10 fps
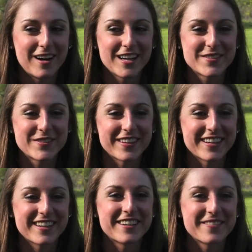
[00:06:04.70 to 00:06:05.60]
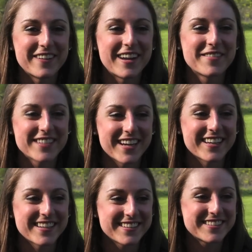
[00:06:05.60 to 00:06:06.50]
pause for like a good 5
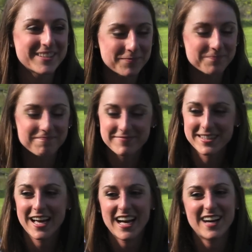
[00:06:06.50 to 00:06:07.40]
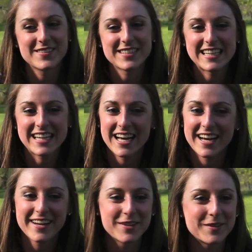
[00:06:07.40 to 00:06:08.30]
seconds. I was like,
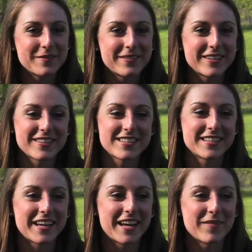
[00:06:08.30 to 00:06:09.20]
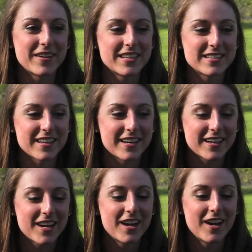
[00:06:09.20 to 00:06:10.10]
I don't feel the same. And he's
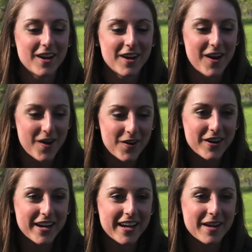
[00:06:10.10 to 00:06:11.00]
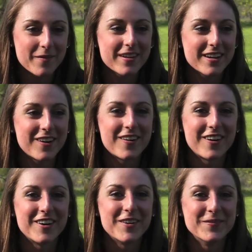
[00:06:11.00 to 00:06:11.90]
like, okay, I'm gonna
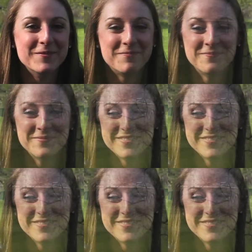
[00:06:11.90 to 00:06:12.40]
go home.